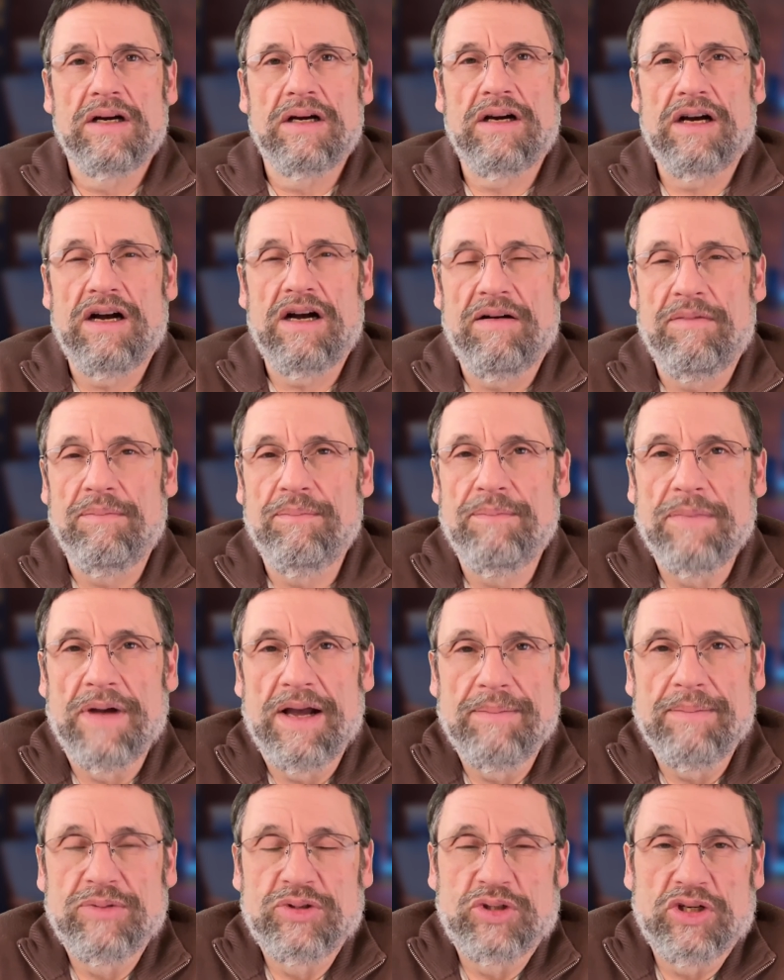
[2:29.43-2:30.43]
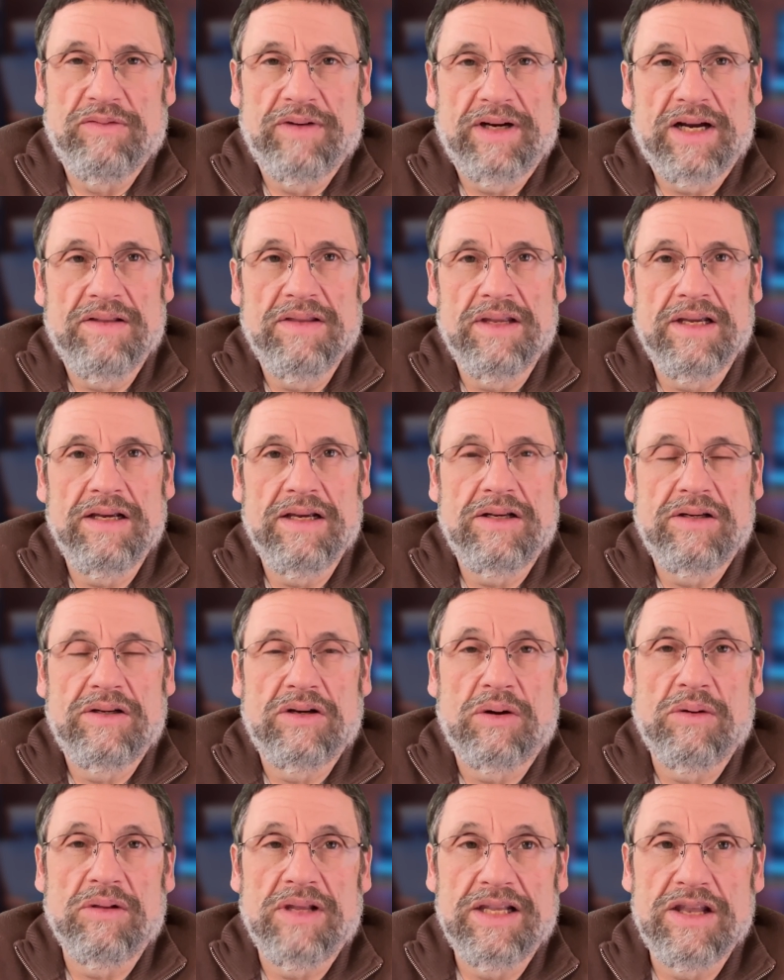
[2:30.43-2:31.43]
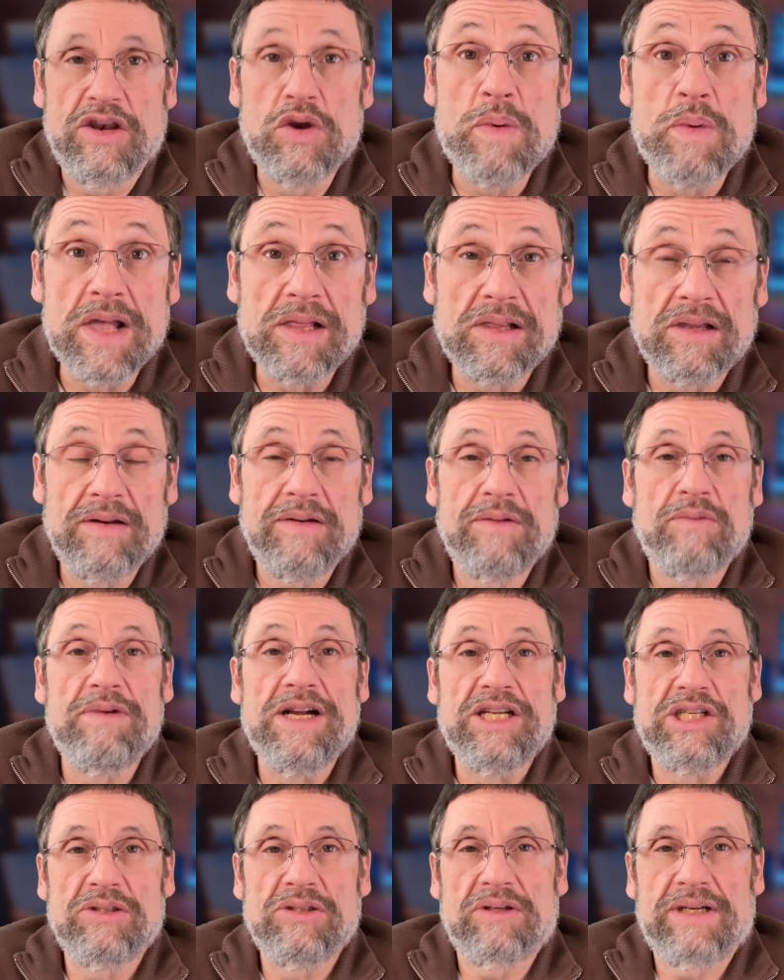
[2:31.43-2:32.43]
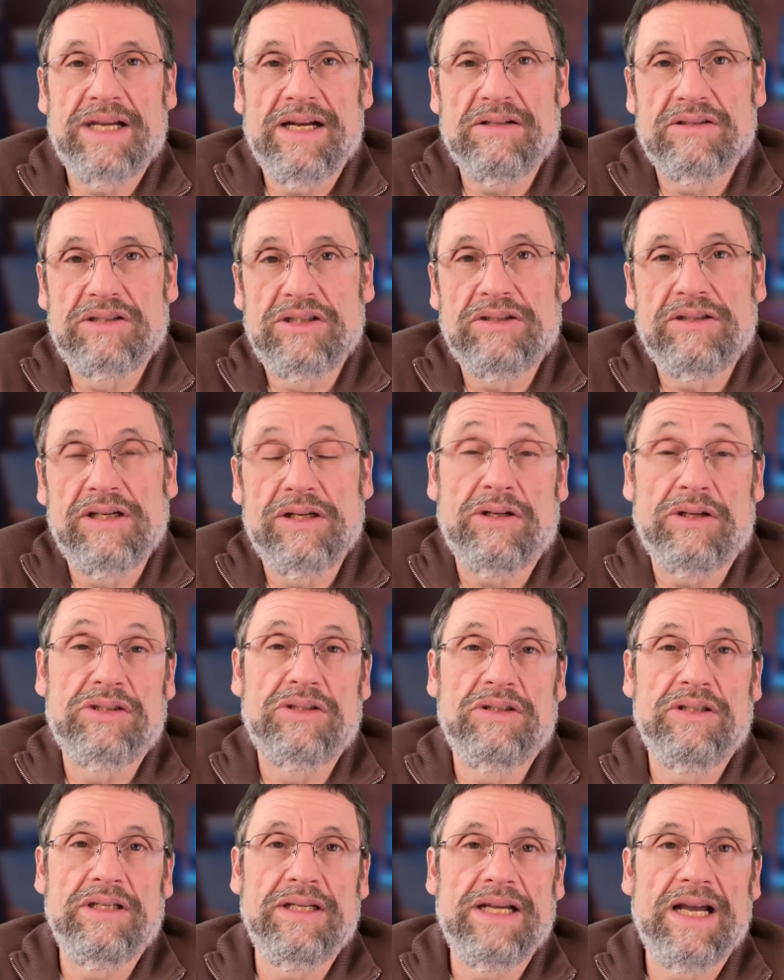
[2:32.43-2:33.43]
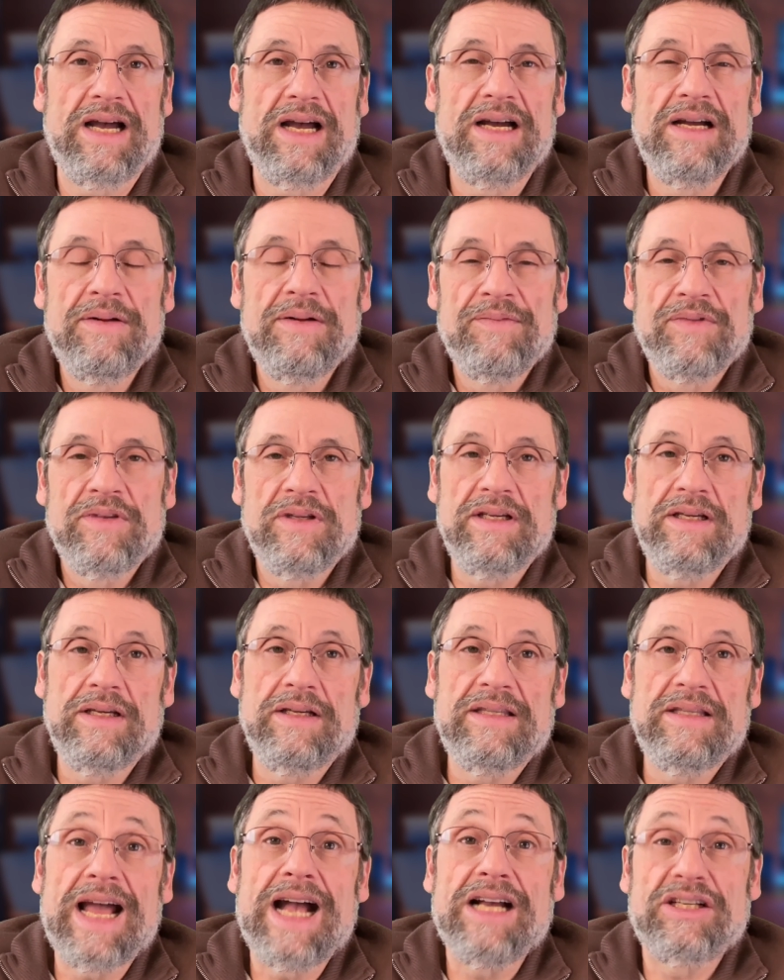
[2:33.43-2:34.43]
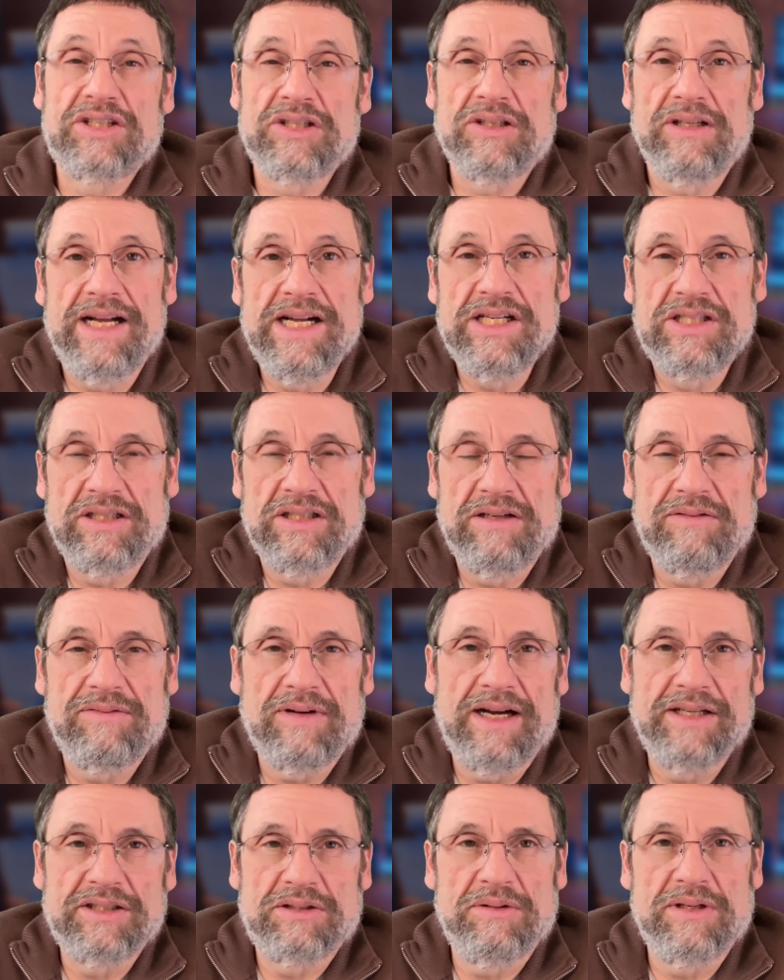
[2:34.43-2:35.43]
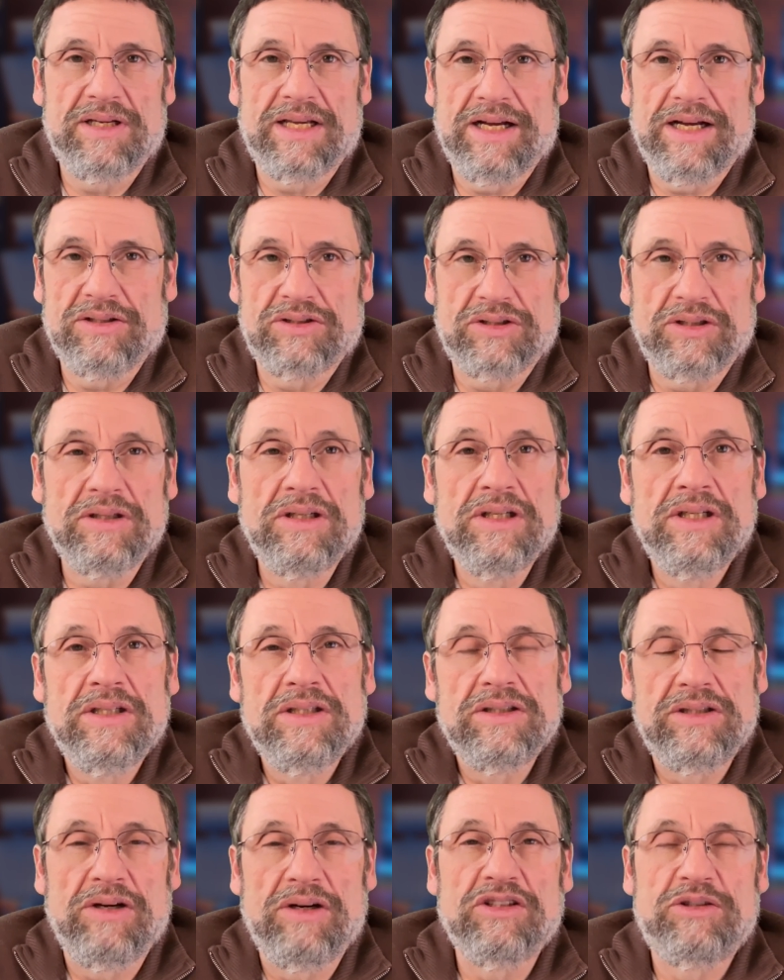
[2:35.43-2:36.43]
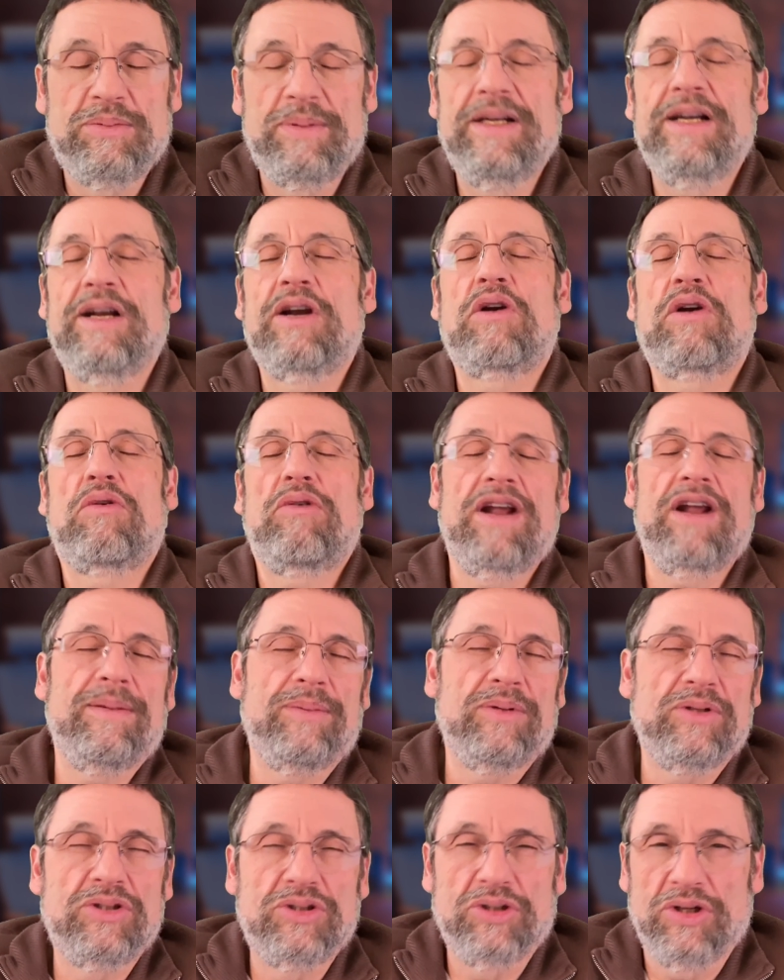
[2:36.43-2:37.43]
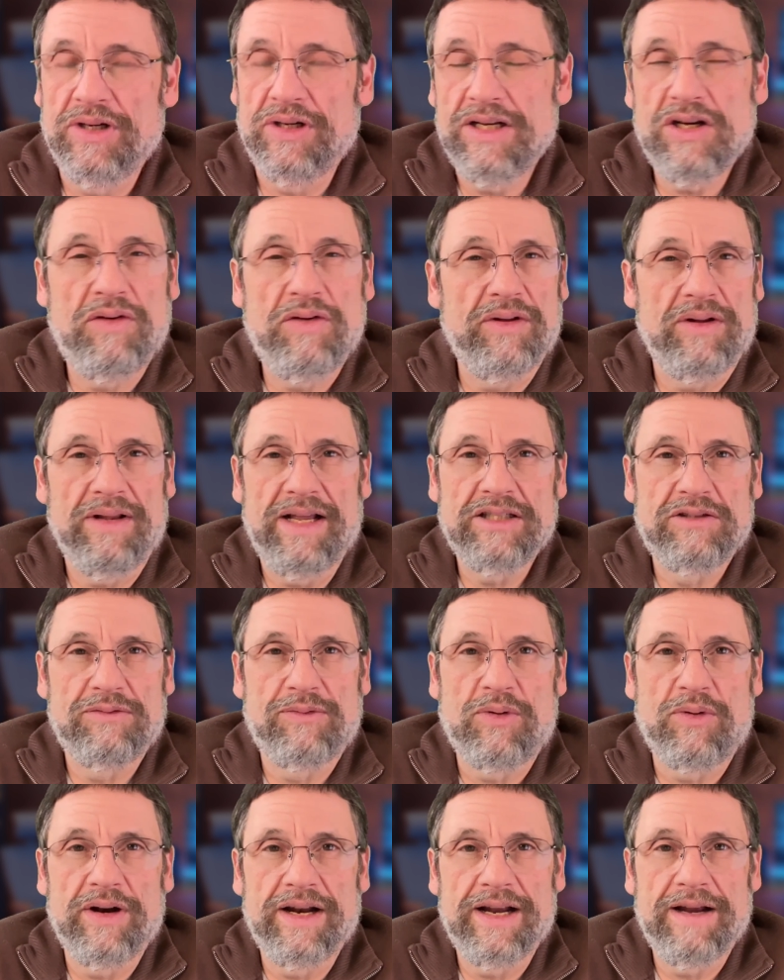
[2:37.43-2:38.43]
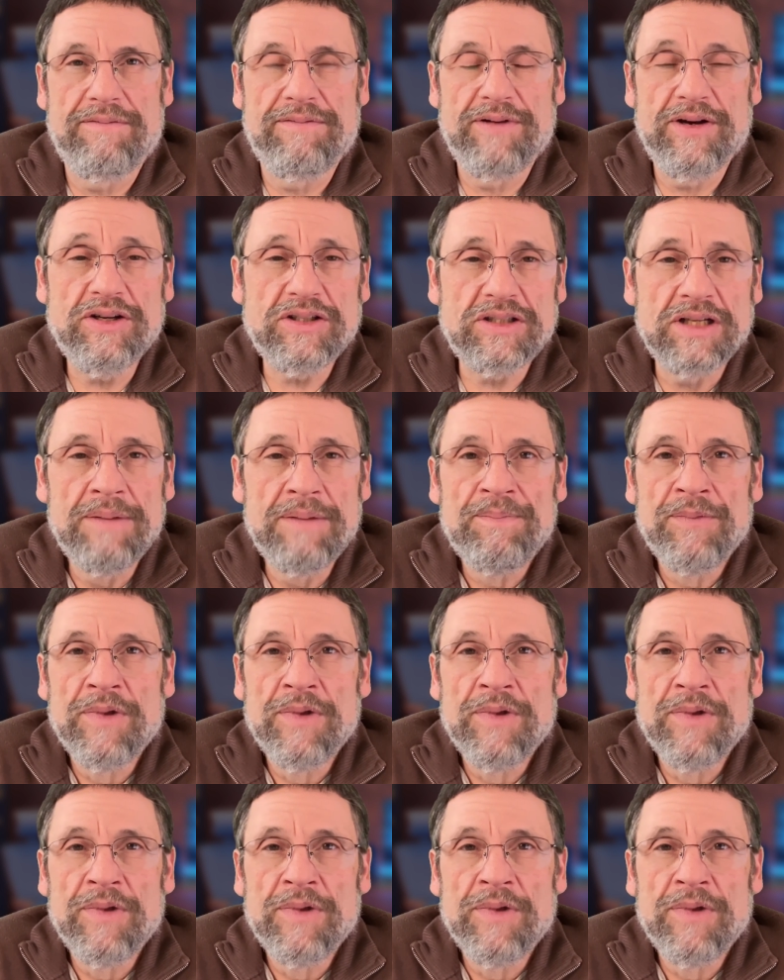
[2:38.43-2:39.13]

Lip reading: I'm serving on currently the New England Regional Council and also the National Agent Advisory Council. So it's been an incredible journey over the last 4.5 years.